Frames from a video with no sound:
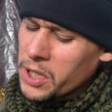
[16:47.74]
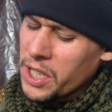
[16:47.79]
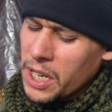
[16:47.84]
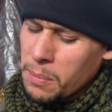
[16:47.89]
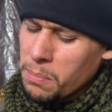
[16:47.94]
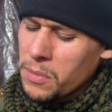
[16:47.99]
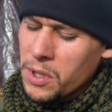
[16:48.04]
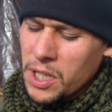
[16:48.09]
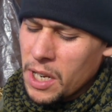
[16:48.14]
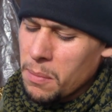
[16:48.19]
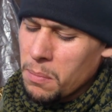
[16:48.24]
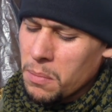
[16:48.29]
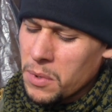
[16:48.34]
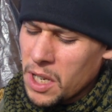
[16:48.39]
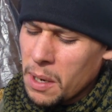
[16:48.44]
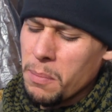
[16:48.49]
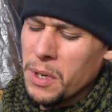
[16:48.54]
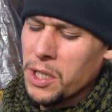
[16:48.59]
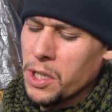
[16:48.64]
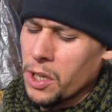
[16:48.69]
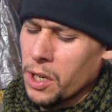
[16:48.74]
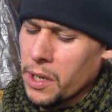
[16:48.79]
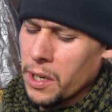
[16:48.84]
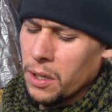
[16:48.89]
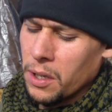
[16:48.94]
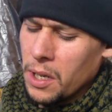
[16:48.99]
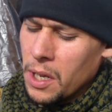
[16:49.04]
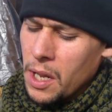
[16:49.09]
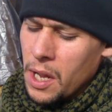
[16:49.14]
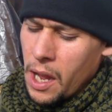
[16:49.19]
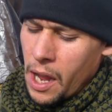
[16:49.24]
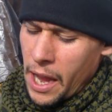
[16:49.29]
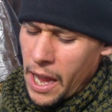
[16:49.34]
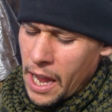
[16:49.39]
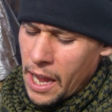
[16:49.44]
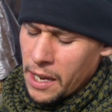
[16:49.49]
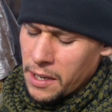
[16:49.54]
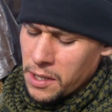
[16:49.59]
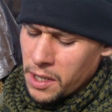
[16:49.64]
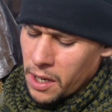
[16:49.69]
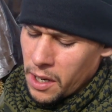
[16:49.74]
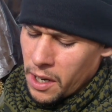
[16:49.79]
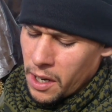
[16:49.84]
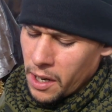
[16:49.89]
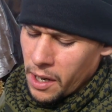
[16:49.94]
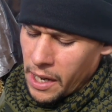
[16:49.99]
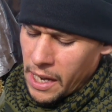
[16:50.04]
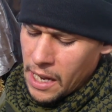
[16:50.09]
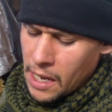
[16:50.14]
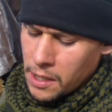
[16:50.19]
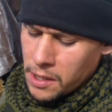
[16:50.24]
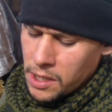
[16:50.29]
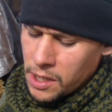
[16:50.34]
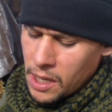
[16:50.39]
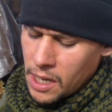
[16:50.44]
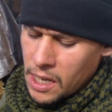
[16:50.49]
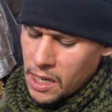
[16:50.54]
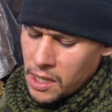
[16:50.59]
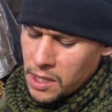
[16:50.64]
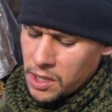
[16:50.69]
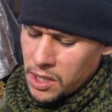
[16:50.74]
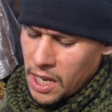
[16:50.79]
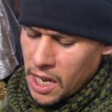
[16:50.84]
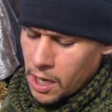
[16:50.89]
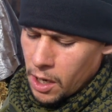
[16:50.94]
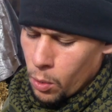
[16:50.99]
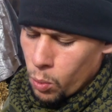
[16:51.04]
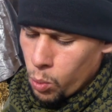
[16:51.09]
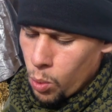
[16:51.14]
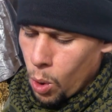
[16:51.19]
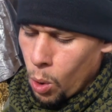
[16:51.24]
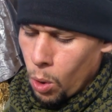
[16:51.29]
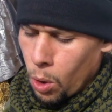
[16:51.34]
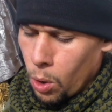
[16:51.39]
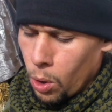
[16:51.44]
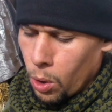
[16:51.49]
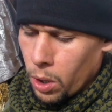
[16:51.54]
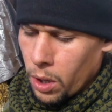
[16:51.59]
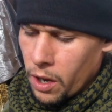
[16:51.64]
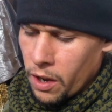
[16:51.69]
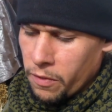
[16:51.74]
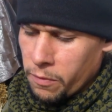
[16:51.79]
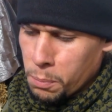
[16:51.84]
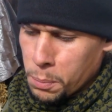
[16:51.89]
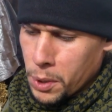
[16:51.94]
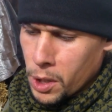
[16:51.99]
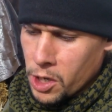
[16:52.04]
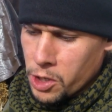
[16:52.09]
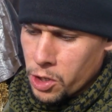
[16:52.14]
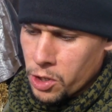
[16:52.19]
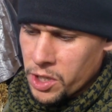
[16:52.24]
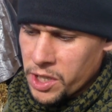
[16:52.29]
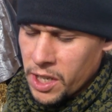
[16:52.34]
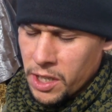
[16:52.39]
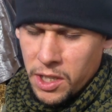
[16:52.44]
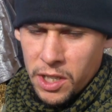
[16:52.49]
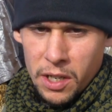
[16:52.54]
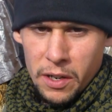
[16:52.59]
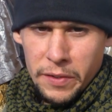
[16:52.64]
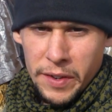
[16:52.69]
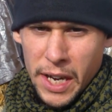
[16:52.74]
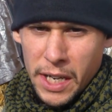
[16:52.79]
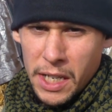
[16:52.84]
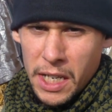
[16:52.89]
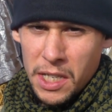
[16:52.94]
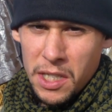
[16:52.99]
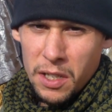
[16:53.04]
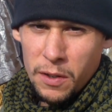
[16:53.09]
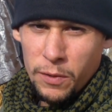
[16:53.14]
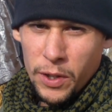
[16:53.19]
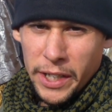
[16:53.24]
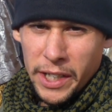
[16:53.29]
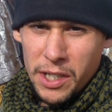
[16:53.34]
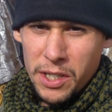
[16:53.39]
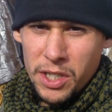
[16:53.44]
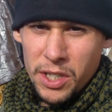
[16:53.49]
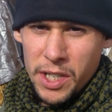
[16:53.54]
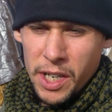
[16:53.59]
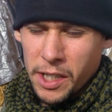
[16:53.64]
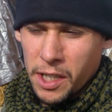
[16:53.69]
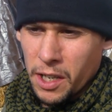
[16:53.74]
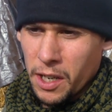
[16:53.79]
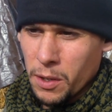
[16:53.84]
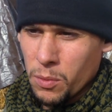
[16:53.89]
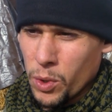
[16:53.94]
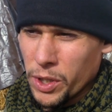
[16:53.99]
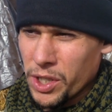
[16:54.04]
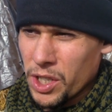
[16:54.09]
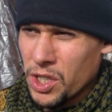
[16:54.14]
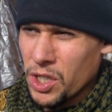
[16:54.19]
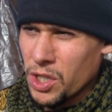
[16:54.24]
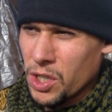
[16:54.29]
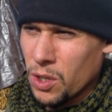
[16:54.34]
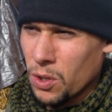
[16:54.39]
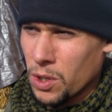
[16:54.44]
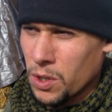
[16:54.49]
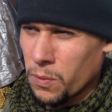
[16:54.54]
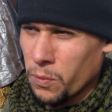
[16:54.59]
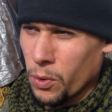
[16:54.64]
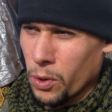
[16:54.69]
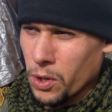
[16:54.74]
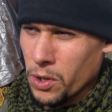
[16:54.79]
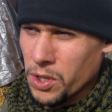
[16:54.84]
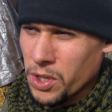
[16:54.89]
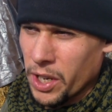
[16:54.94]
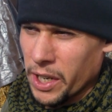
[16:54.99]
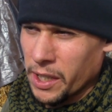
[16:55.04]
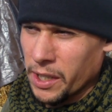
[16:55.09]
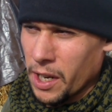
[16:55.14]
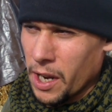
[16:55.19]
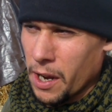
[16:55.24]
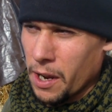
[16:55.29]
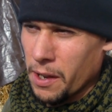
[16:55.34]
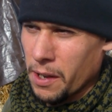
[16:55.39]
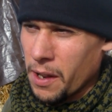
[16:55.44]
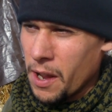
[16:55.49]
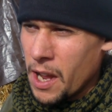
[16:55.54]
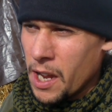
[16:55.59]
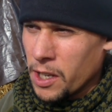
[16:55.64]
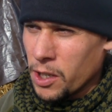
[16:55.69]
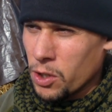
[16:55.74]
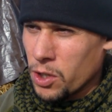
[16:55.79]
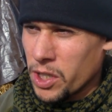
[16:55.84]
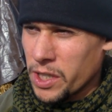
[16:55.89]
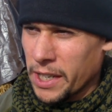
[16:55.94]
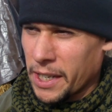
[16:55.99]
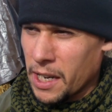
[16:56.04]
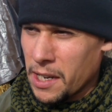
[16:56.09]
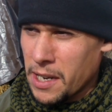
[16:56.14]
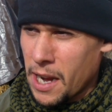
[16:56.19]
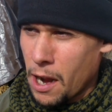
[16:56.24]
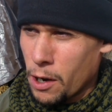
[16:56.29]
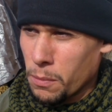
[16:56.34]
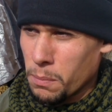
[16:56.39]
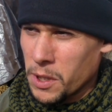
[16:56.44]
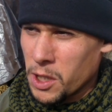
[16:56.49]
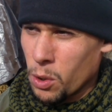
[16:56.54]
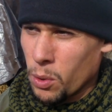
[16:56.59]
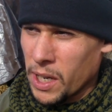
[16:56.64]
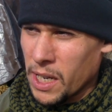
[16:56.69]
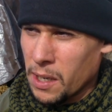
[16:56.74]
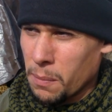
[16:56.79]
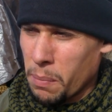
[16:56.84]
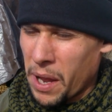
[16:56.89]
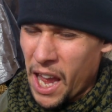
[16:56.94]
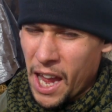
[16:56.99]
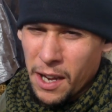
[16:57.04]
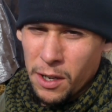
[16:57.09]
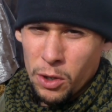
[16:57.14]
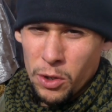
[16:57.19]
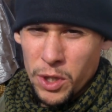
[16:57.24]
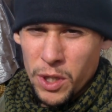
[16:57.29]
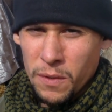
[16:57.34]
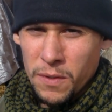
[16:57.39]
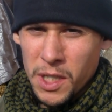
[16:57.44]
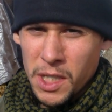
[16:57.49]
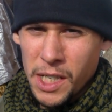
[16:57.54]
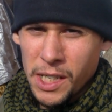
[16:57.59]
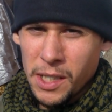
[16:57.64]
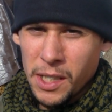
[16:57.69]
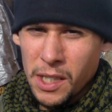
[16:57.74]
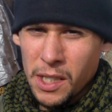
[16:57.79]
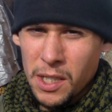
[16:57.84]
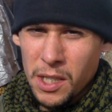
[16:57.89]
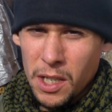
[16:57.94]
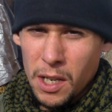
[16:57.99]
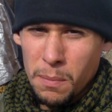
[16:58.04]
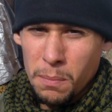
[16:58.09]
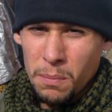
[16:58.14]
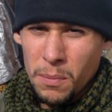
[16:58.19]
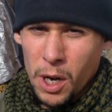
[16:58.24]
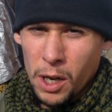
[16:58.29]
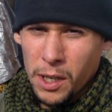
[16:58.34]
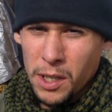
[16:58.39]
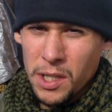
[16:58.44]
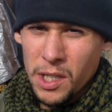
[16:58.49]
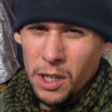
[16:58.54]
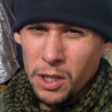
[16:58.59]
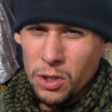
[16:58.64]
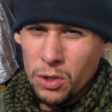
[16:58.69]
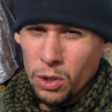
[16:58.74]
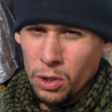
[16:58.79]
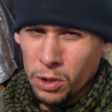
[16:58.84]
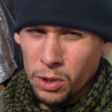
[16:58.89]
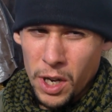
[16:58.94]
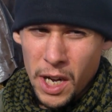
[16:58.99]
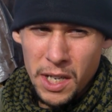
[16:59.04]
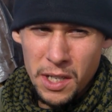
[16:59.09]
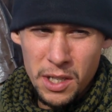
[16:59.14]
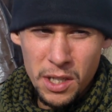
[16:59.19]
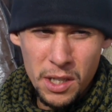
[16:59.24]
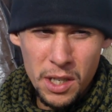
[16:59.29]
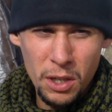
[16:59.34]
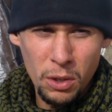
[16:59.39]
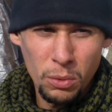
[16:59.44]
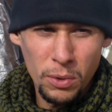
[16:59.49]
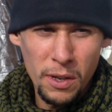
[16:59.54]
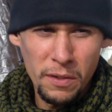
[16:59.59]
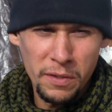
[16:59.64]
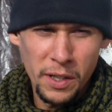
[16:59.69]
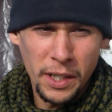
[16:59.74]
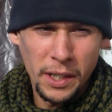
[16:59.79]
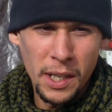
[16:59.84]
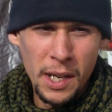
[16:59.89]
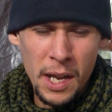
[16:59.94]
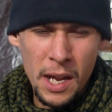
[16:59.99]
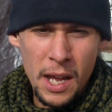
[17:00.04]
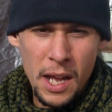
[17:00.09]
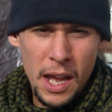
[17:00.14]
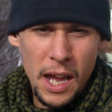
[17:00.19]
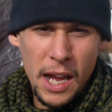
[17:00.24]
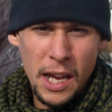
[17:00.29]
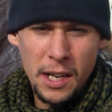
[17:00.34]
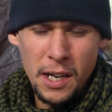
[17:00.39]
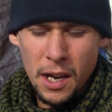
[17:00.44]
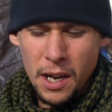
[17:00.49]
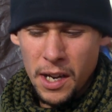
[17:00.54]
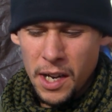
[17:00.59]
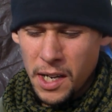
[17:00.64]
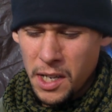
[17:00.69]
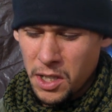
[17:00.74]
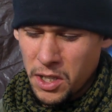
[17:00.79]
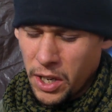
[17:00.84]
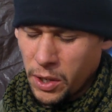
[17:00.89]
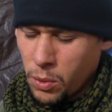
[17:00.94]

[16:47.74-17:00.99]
Same material, and it is in a roll of pressure-sensitive adhesive, like a sticker. And what this is used for is like you stick it down between panels of standing seam architectural-grade steel roofing, and it